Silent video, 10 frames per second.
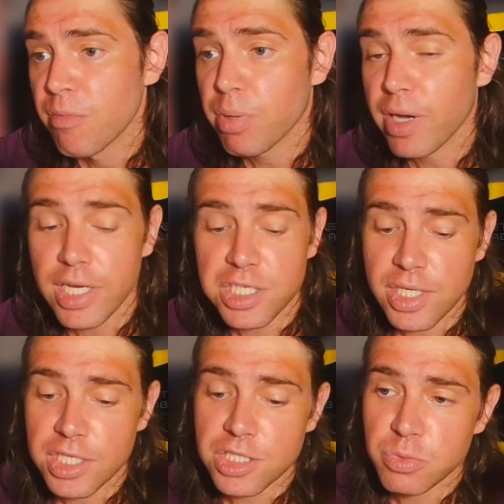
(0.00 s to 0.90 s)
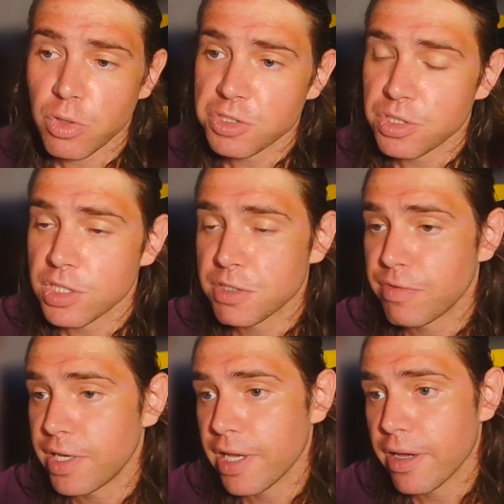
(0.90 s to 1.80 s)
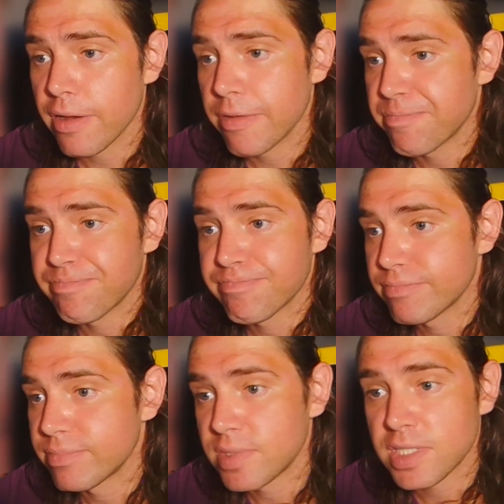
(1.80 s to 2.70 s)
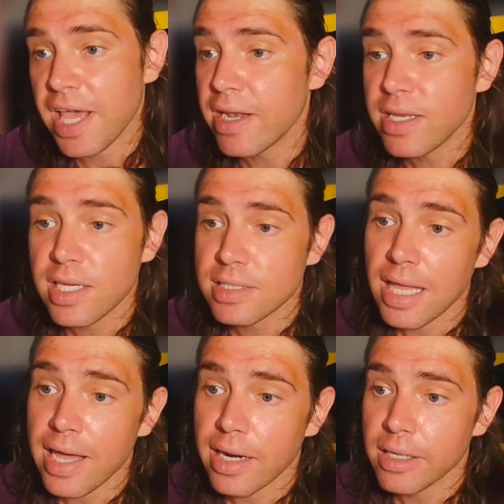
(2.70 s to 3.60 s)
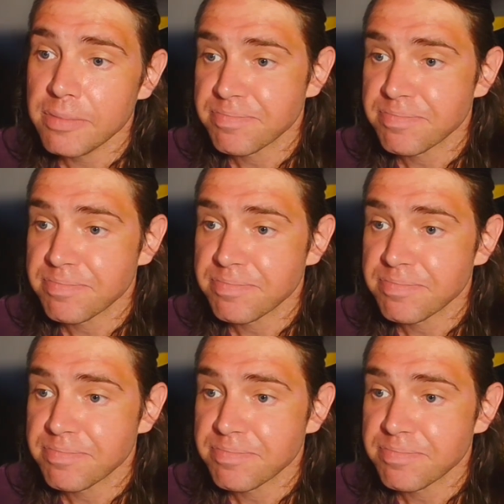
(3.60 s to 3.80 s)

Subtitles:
by any chance she's watching this video 10 years later,